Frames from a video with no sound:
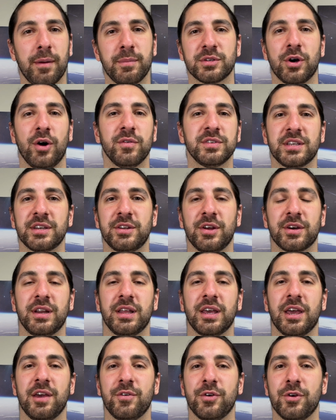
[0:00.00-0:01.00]
It's obviously not
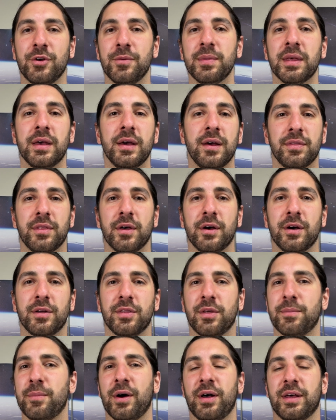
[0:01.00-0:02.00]
going to give you
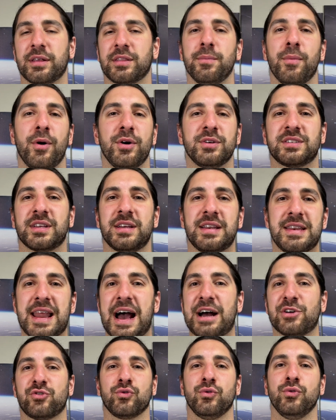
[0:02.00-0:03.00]
the most
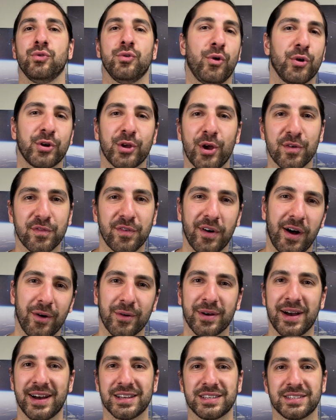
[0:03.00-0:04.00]
natural audiophile
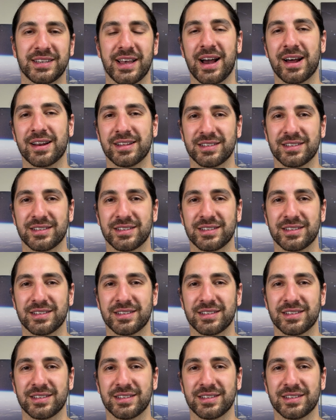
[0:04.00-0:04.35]
kind of sound.